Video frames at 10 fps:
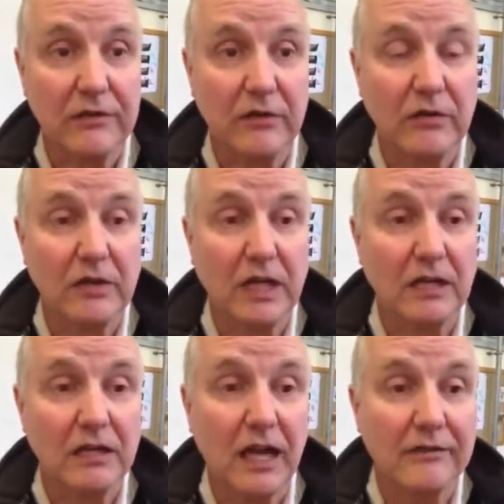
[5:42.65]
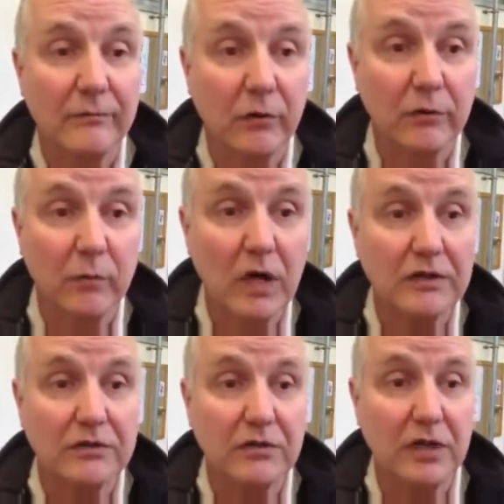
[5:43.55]
so that they can have more than
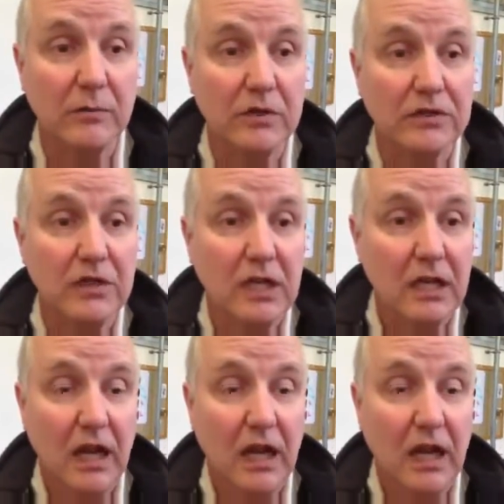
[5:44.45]
one should they wish,